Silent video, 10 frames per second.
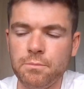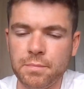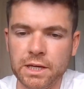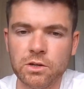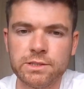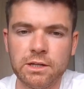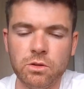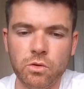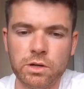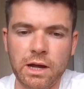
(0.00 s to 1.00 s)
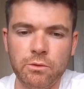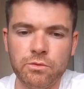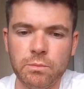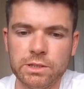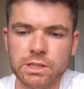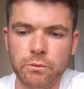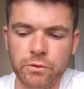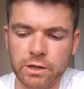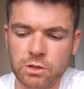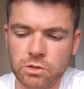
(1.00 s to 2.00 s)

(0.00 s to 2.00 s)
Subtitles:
because I looked out for myself and I